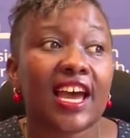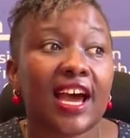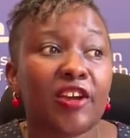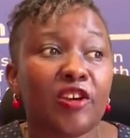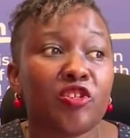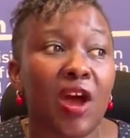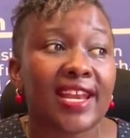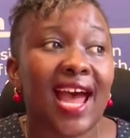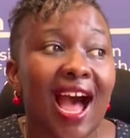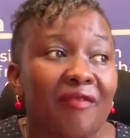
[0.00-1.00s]
and
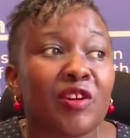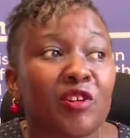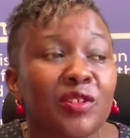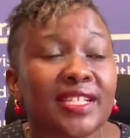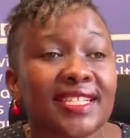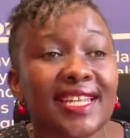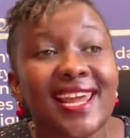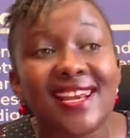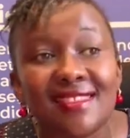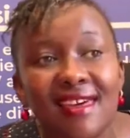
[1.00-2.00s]
having clauses
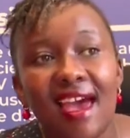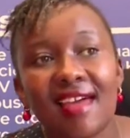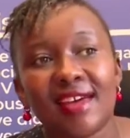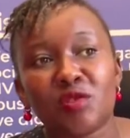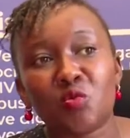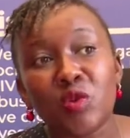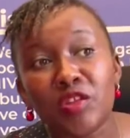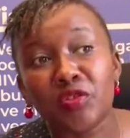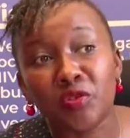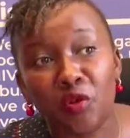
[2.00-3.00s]
in there that we
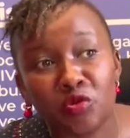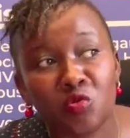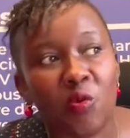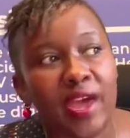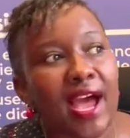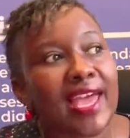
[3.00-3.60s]
thought were